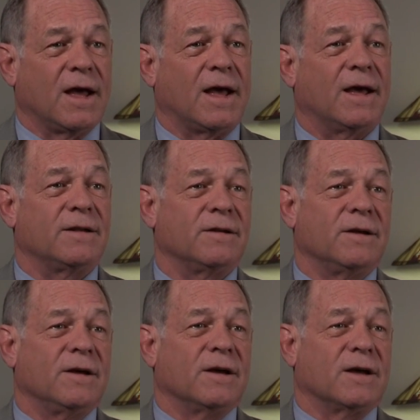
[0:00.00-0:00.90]
and
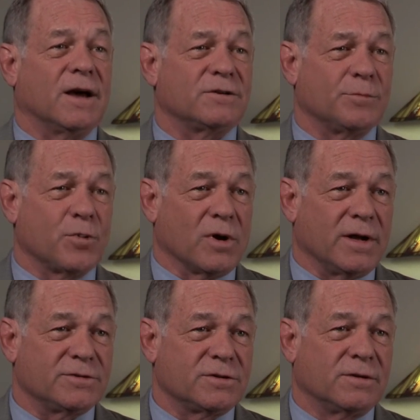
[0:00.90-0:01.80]
got
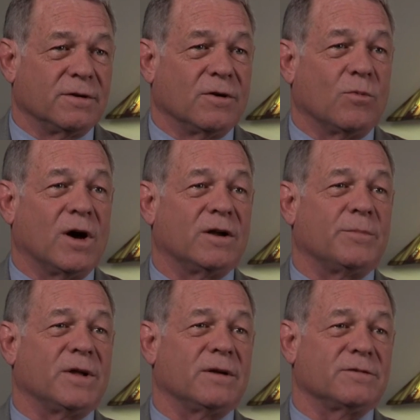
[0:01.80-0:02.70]
depressed, wound
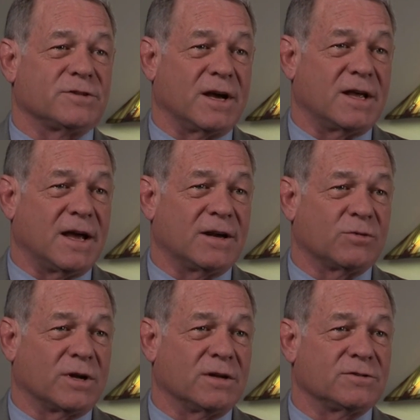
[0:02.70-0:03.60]
up in a
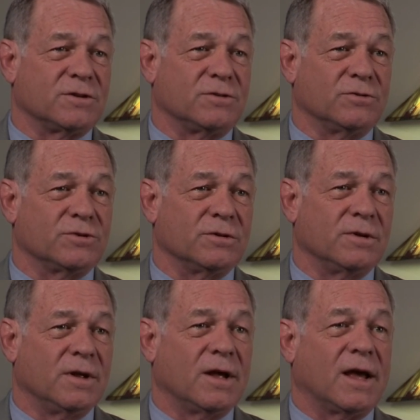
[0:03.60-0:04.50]
psychiatric institution,
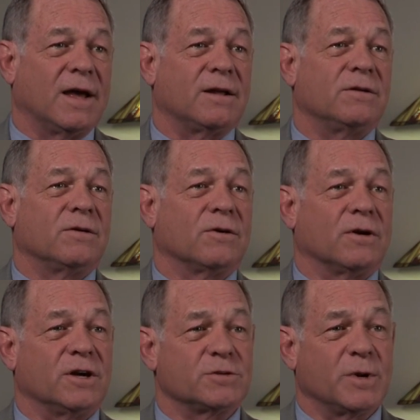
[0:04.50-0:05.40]
and her
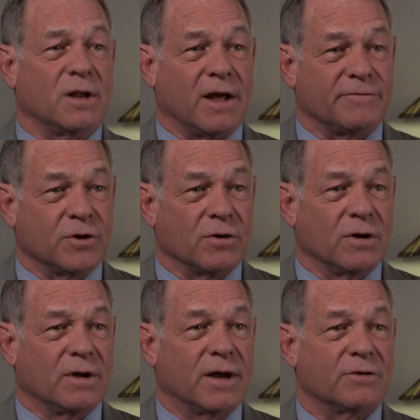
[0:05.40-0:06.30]
husband left her,
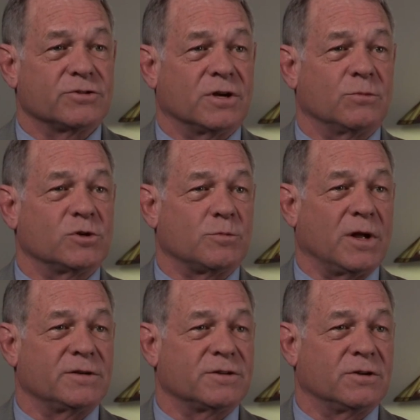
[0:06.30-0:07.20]
and her son was
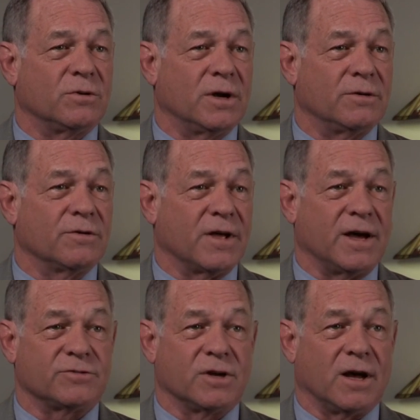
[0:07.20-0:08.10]
placed into a
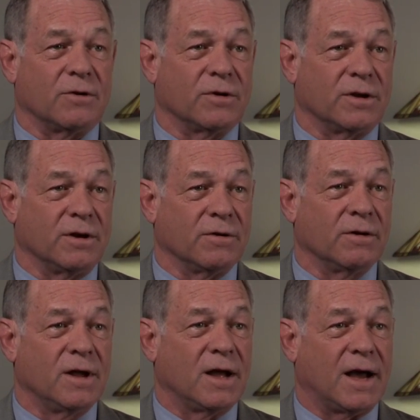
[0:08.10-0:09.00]
$100,000 a year
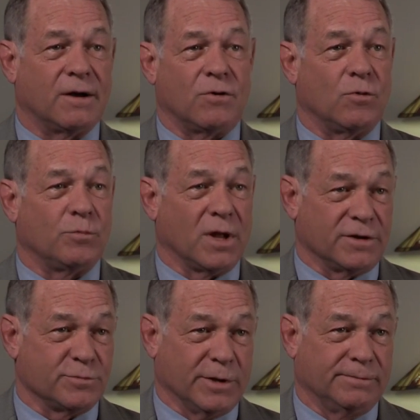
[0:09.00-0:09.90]
out-of-home
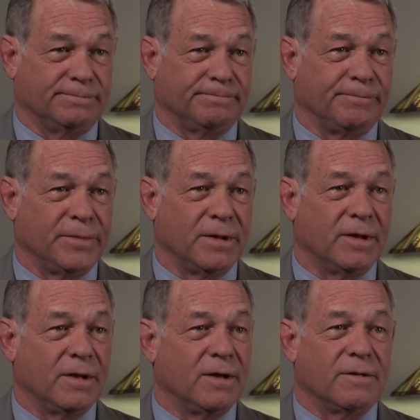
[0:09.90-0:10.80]
placement.
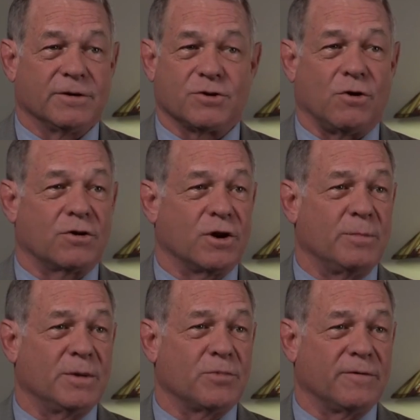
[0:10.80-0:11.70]
This all could have
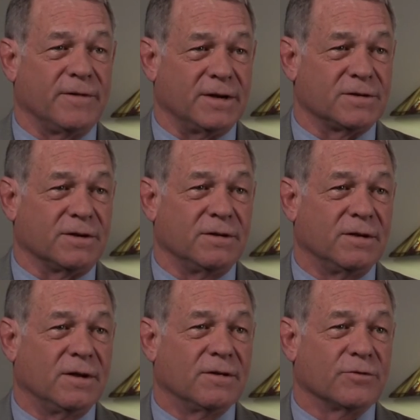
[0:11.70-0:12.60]
been prevented
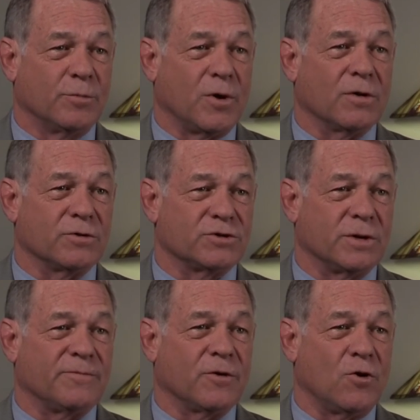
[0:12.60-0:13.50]
through
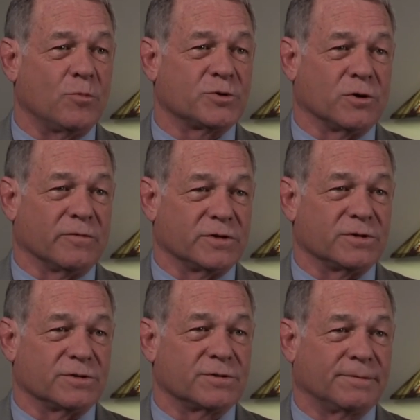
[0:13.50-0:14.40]
Partnership for Hope
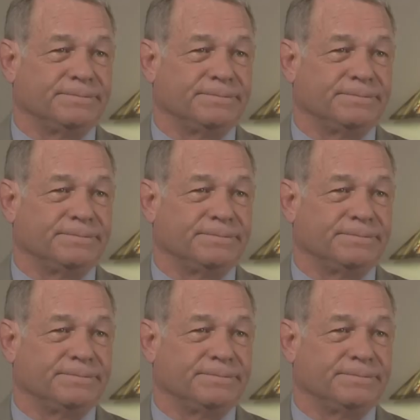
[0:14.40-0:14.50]
services.